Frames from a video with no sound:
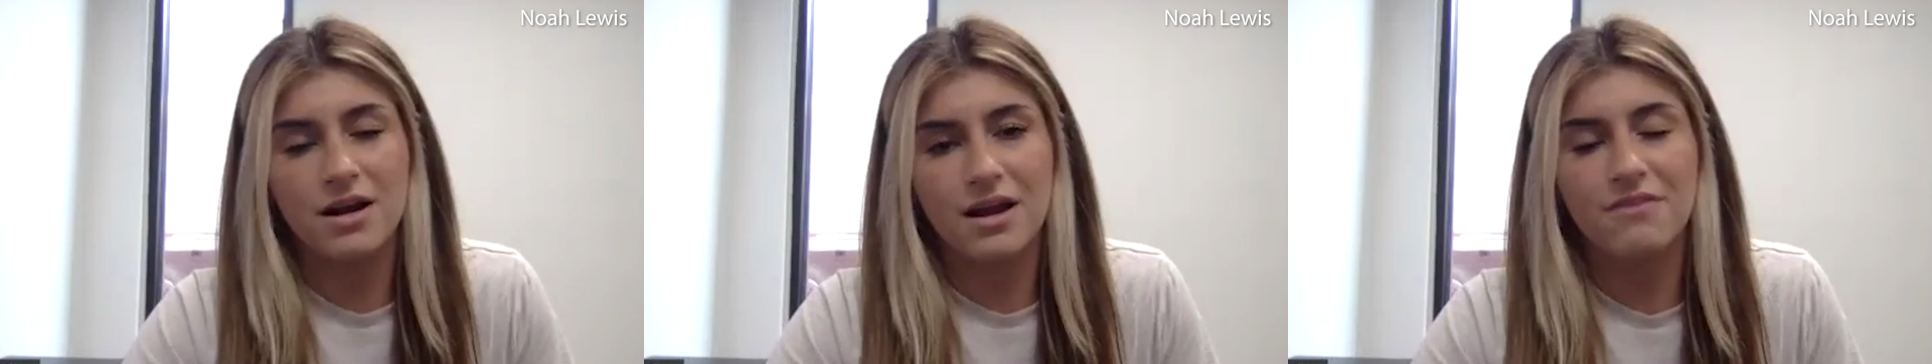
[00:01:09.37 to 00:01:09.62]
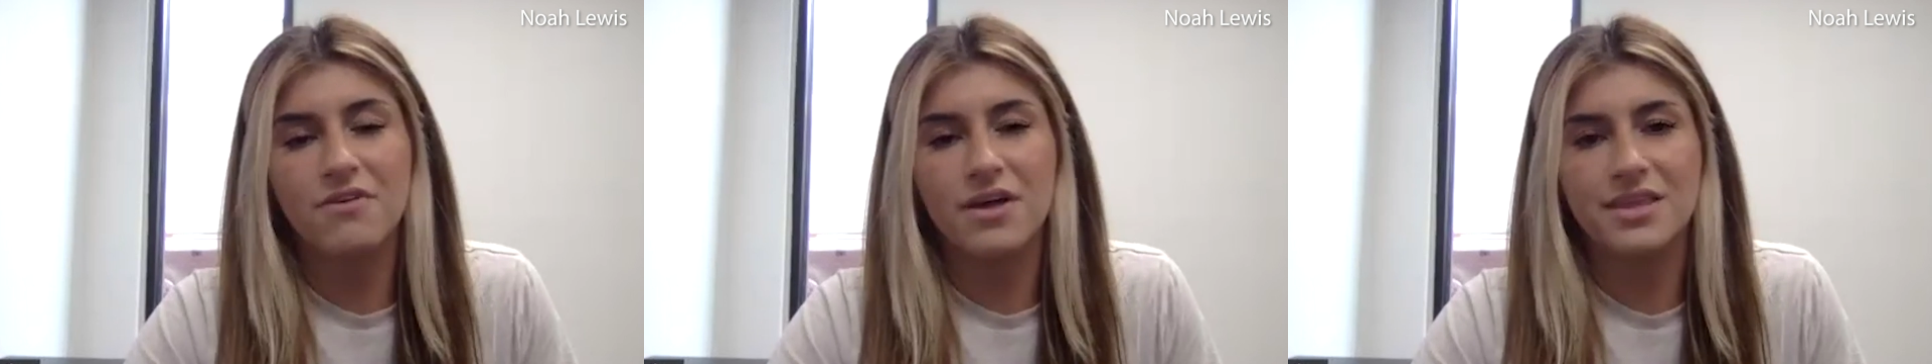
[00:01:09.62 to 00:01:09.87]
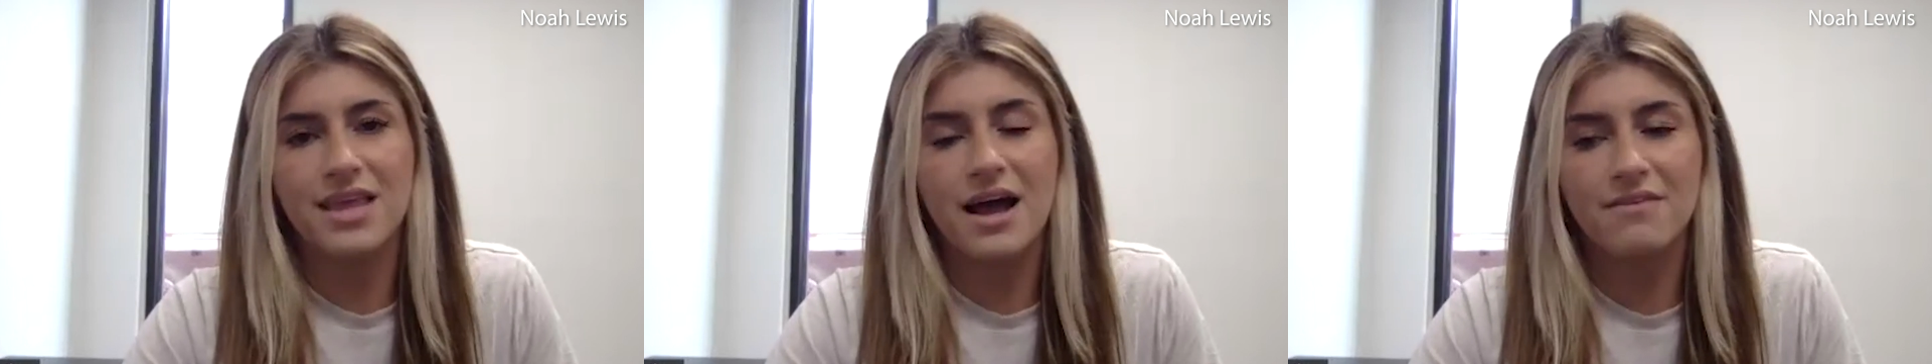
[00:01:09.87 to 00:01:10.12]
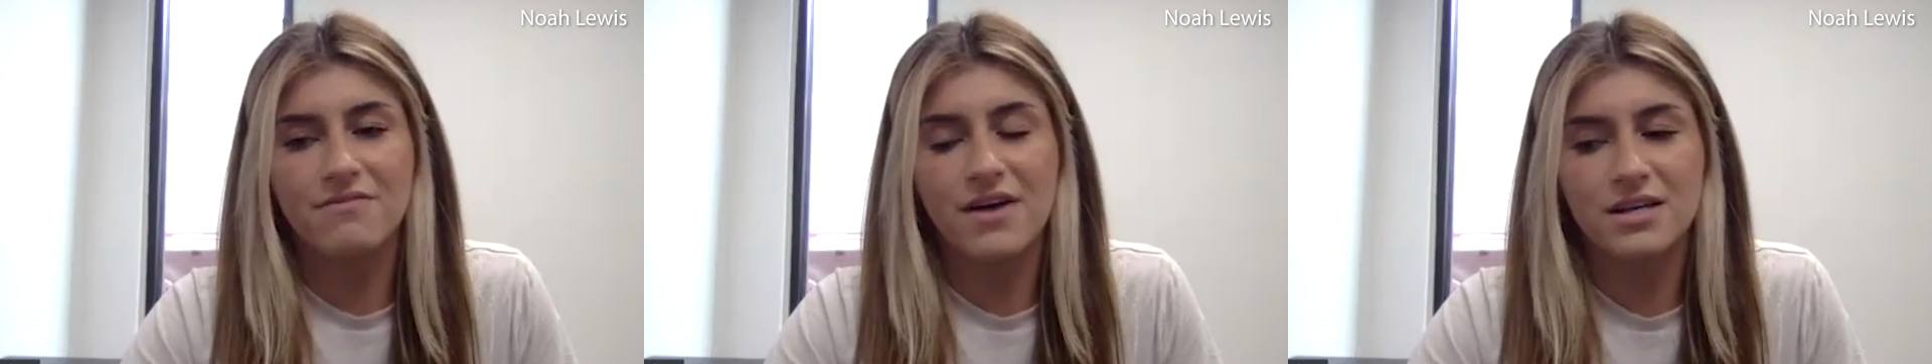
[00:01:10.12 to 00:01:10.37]
And I feel like that
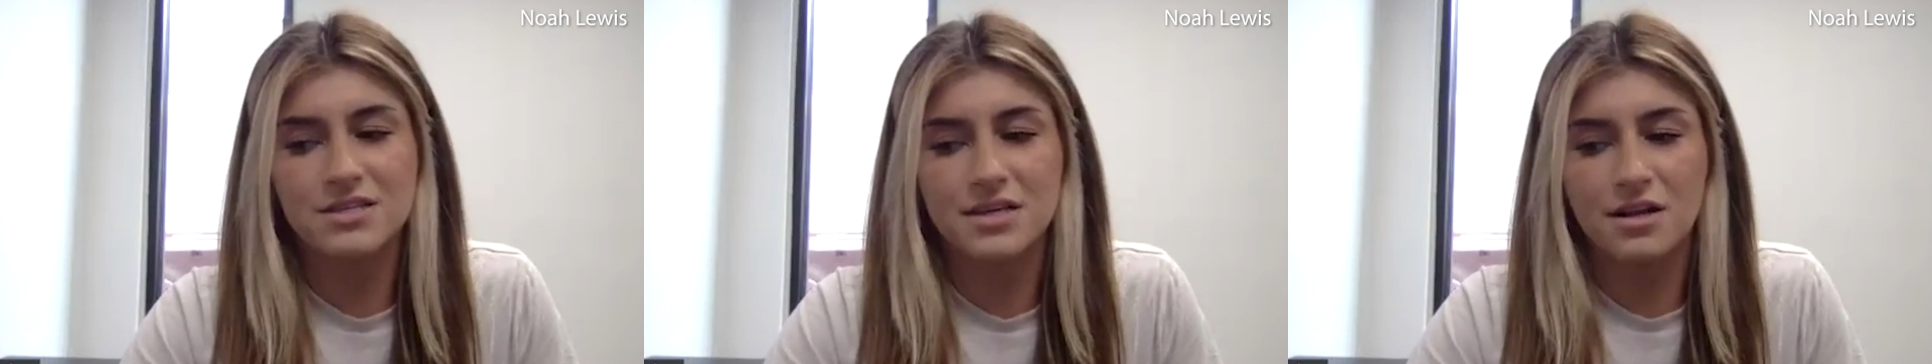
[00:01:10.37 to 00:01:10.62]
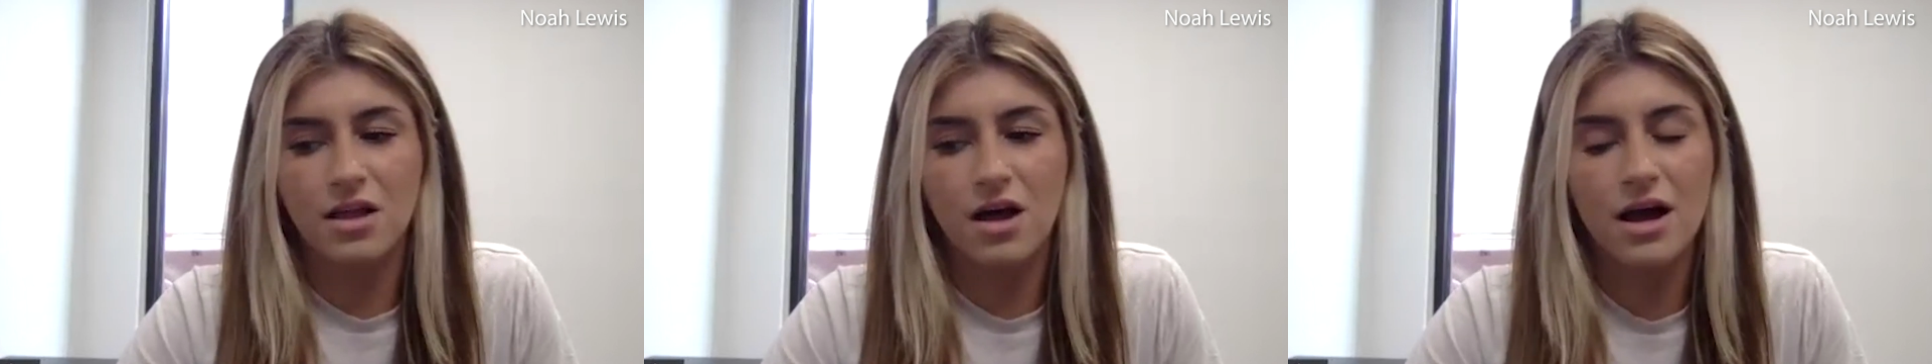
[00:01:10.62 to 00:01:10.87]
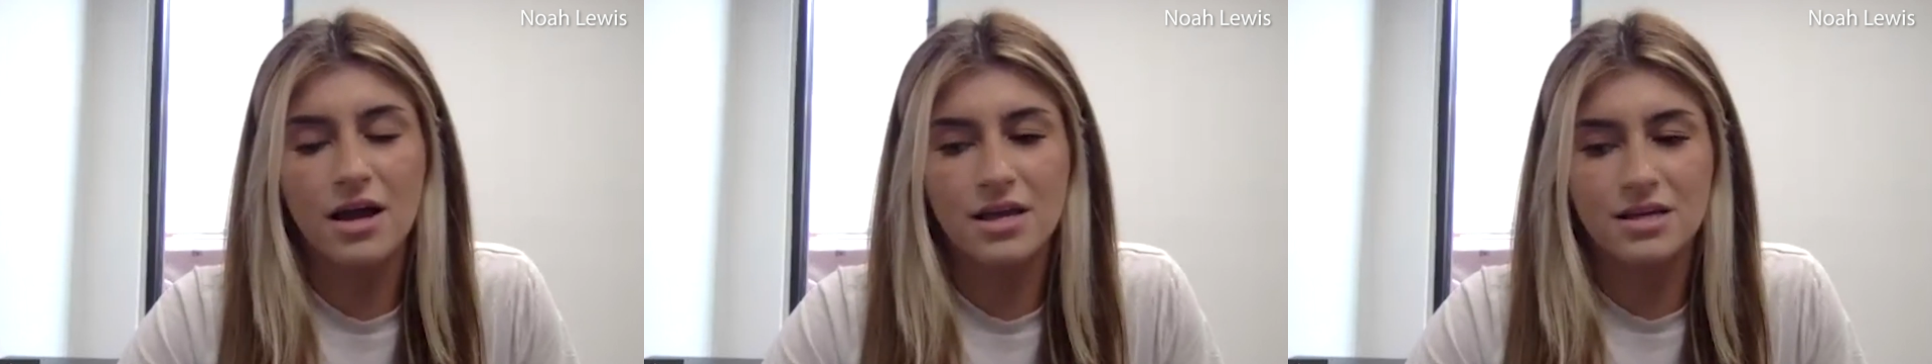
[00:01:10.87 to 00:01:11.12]
affects it a lot.